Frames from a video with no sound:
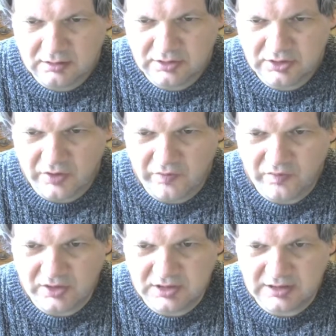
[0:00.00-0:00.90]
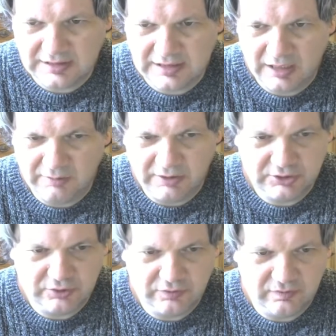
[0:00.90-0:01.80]
surface similar
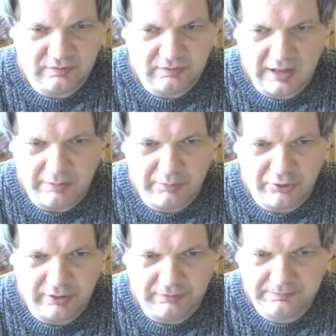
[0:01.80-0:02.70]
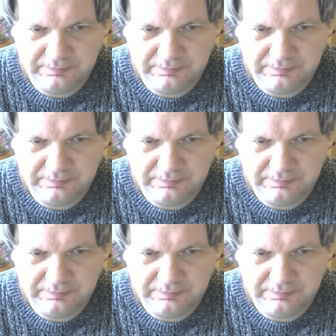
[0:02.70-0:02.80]
to a mirror.